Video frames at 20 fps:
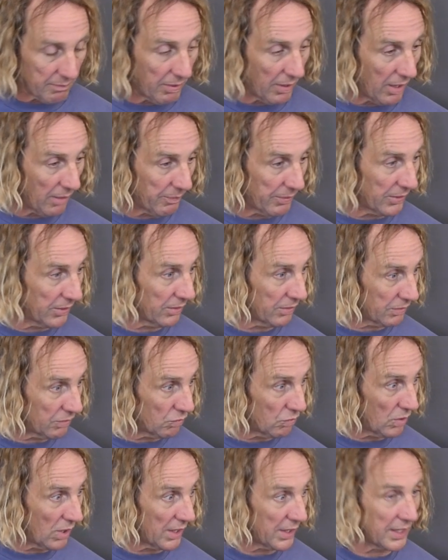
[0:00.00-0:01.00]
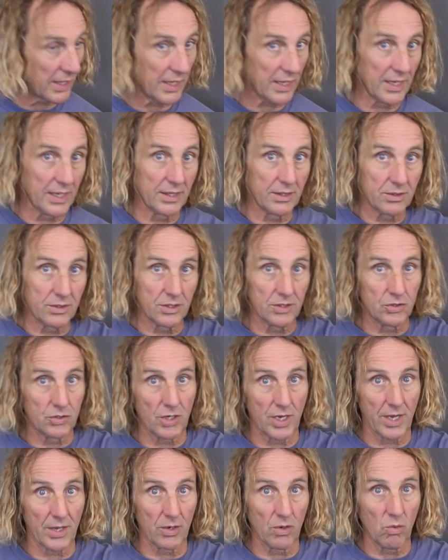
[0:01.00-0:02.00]
popper running into
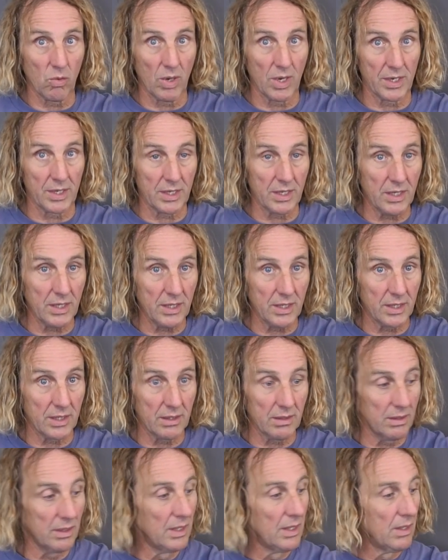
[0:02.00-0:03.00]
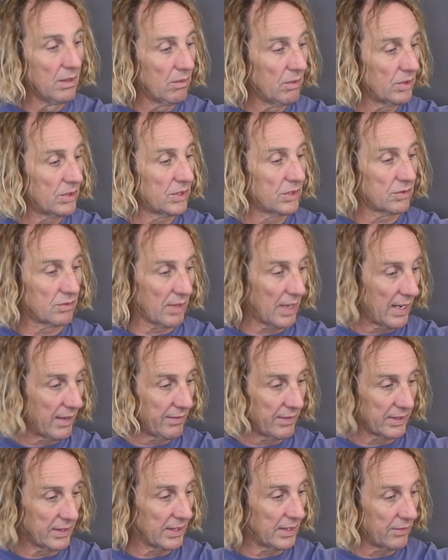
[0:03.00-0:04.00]
channel one here, which is
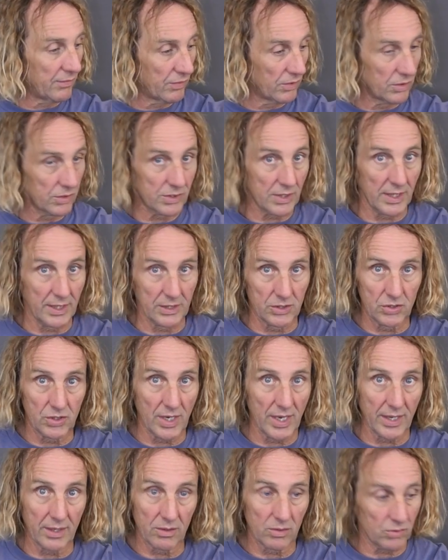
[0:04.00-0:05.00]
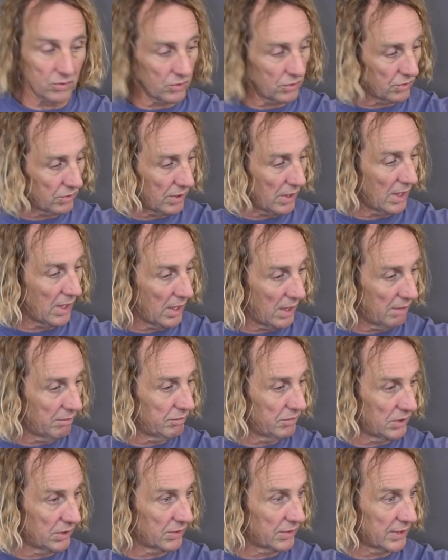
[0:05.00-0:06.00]
driving the first eight channels
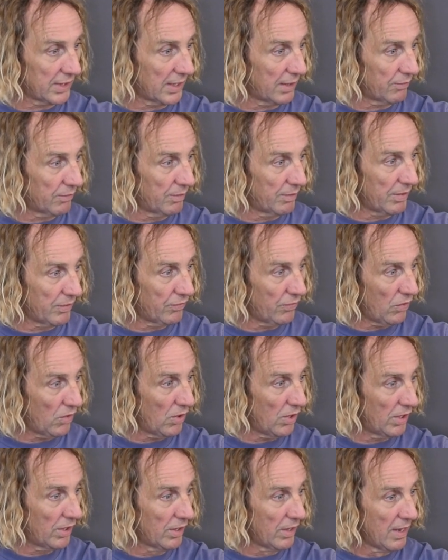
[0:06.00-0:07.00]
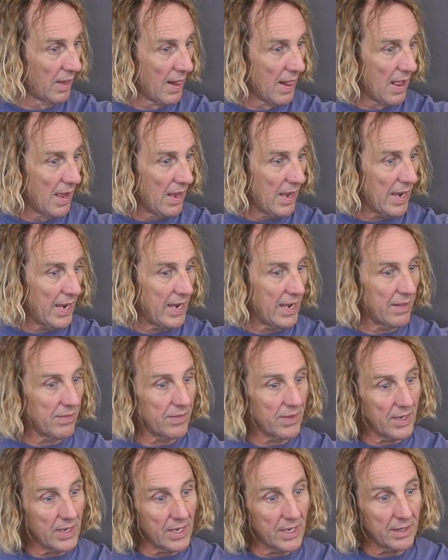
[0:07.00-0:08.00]
um, just set up from before.
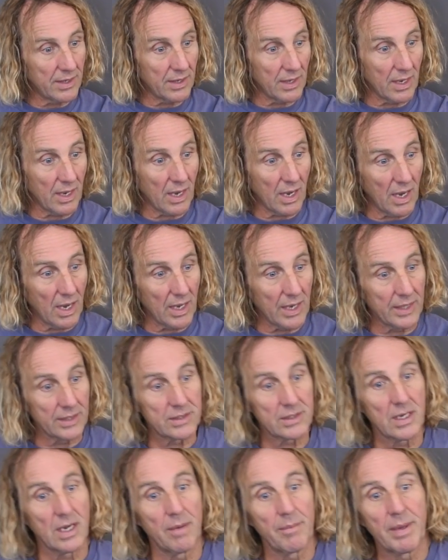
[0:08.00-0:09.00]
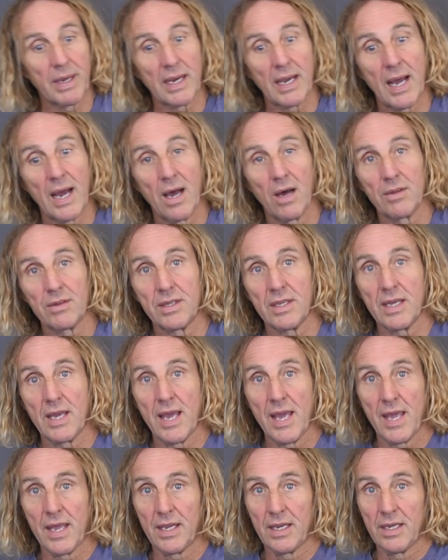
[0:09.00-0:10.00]
And then it's coming out
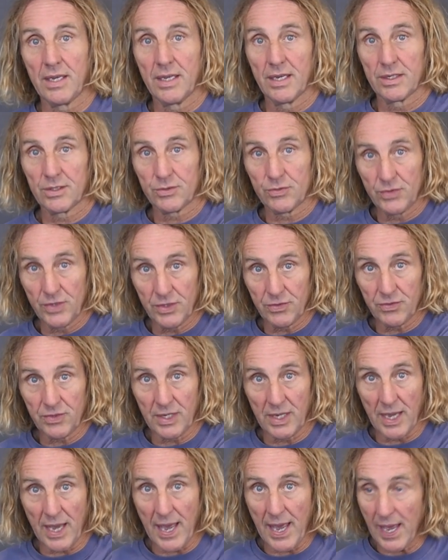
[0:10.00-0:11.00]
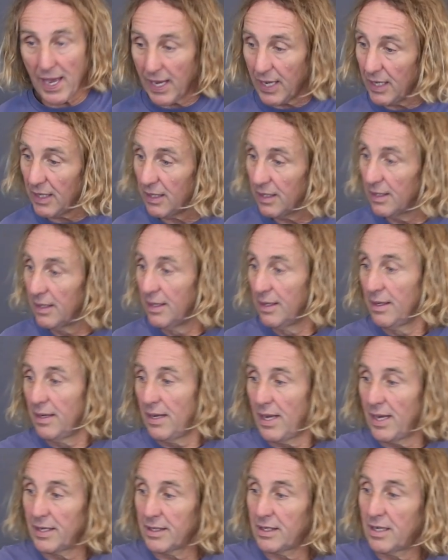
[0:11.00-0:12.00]
the AES-50A
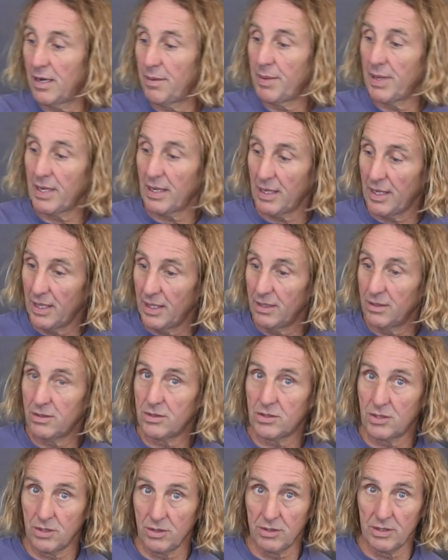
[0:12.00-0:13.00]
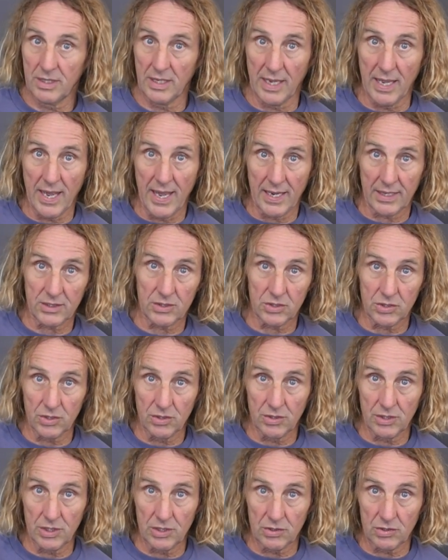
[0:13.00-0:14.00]
and coming into the
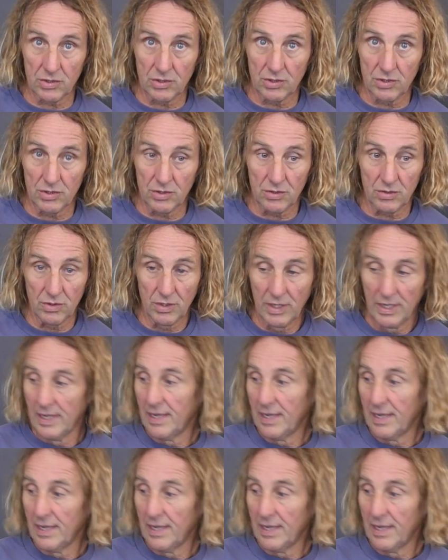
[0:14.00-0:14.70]
X32